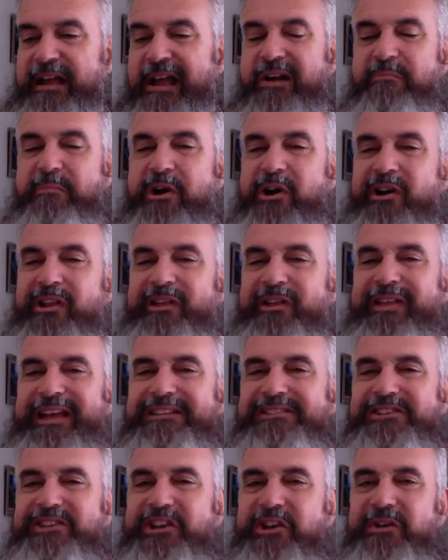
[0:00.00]
Marla,
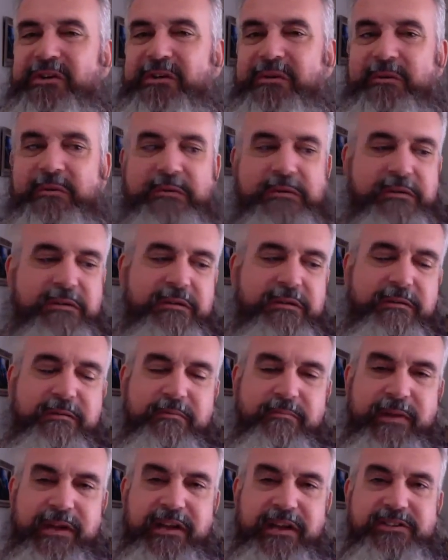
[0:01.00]
that's new,
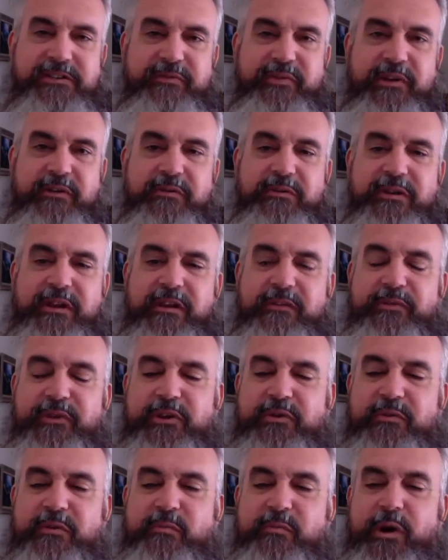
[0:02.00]
because if
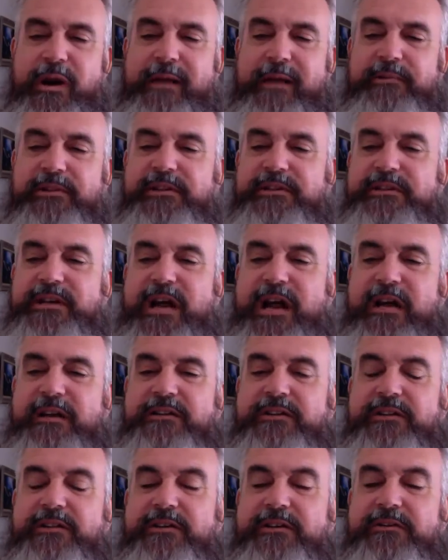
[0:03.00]
you were able to
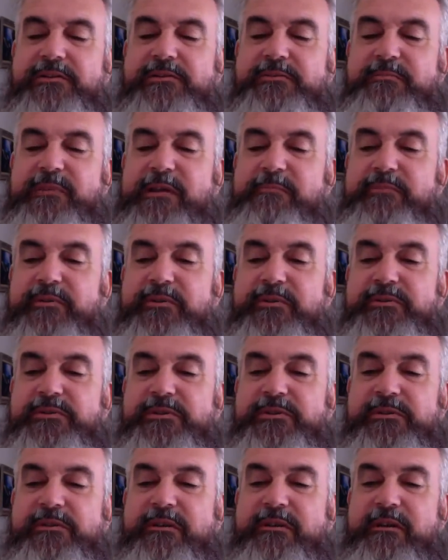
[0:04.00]
talk to those
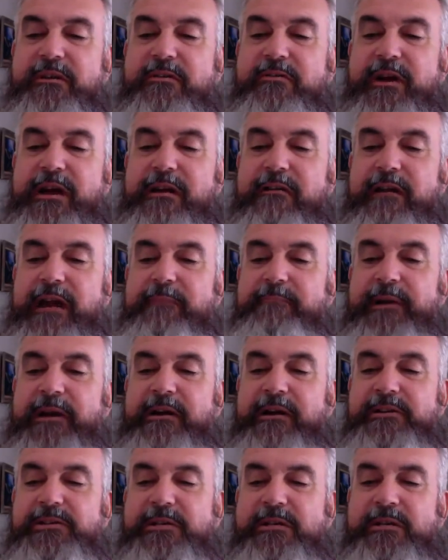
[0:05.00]
people's great
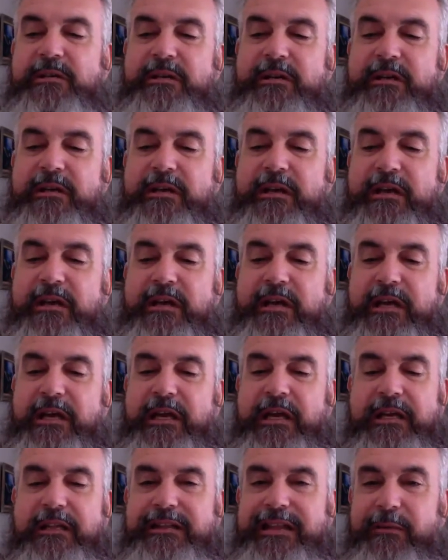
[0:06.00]
grandparents
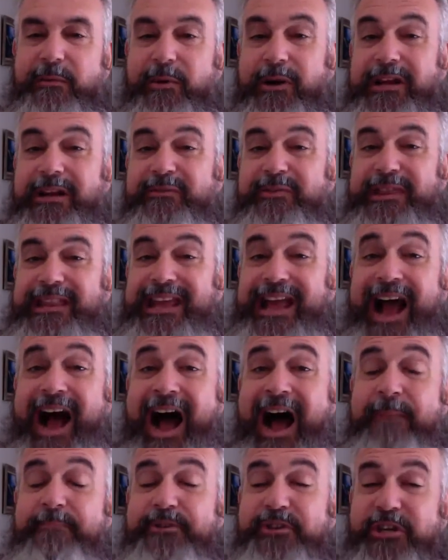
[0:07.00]
that were given the
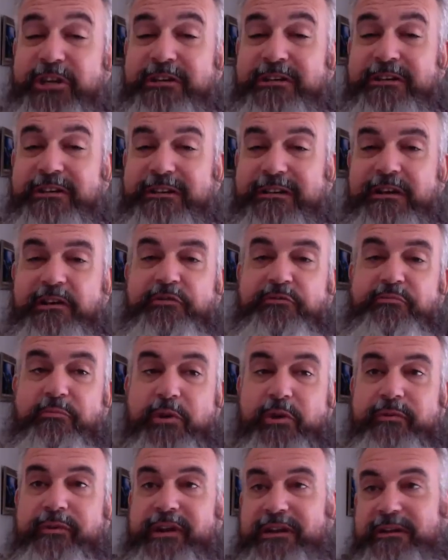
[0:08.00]
option of
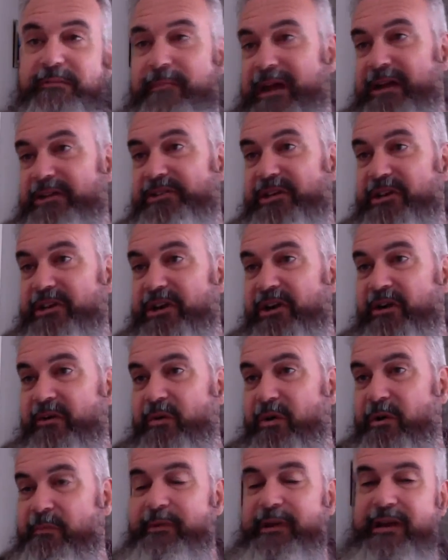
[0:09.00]
moving to
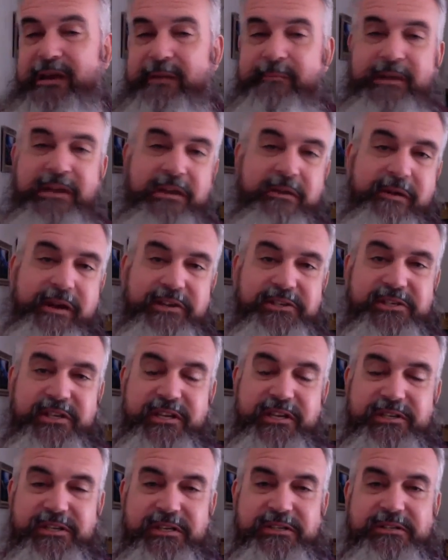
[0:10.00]
Mexico or becoming U.S.
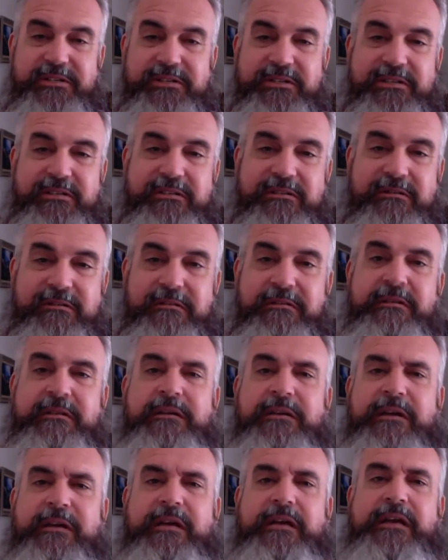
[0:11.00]
citizens,
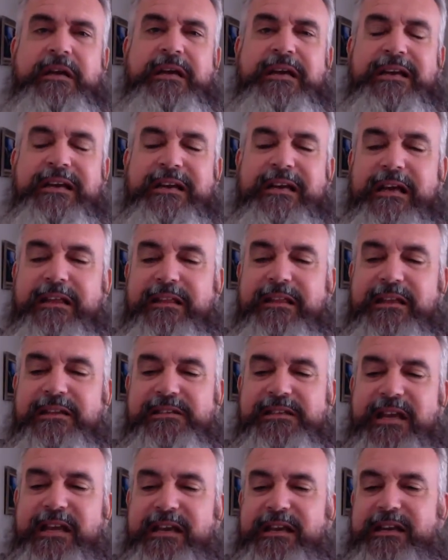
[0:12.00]
and they
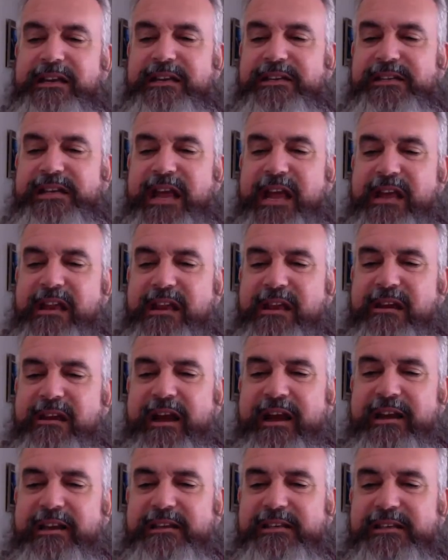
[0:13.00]
decided to stay in the
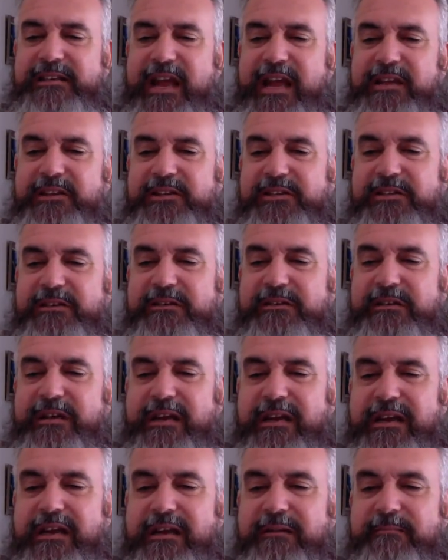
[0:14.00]
United States,
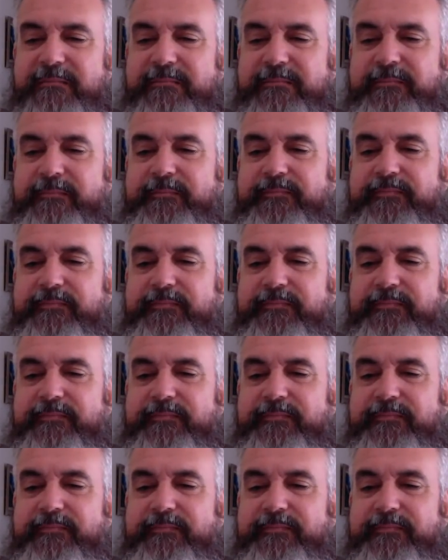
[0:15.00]
well,